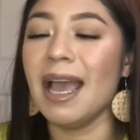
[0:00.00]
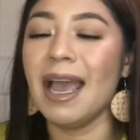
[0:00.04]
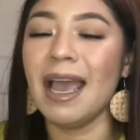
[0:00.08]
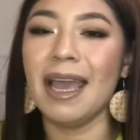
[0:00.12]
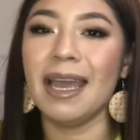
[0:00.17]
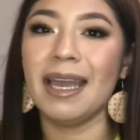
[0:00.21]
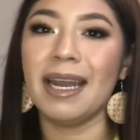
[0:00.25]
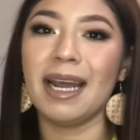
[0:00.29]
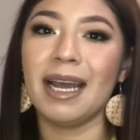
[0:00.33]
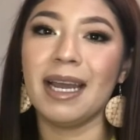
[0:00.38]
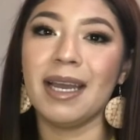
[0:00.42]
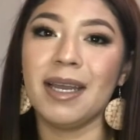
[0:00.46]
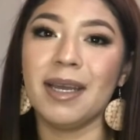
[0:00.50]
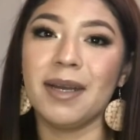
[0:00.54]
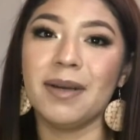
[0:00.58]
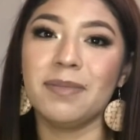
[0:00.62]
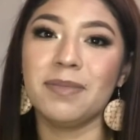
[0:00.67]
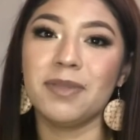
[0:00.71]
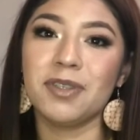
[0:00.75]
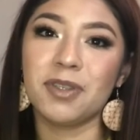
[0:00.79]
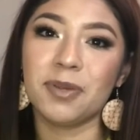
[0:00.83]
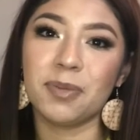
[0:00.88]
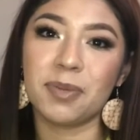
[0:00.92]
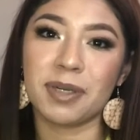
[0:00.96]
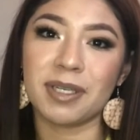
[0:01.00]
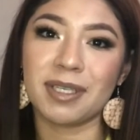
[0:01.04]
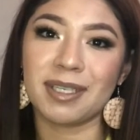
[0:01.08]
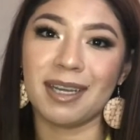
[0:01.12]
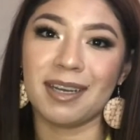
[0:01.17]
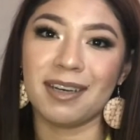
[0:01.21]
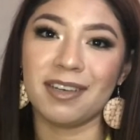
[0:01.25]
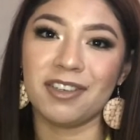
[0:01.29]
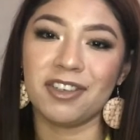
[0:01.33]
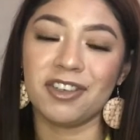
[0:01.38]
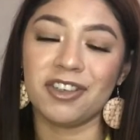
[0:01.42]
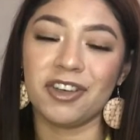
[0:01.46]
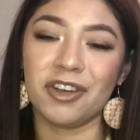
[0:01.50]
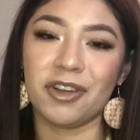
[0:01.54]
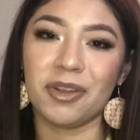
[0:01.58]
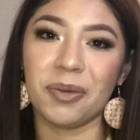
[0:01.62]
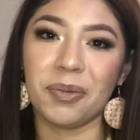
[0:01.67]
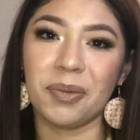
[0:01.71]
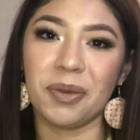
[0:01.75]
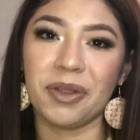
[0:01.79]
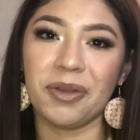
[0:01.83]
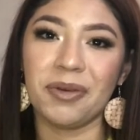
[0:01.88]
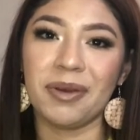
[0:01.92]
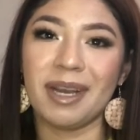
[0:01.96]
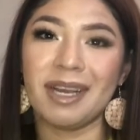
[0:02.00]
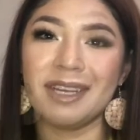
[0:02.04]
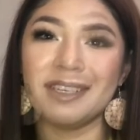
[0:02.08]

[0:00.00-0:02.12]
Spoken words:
and I am super excited to share them with you guys.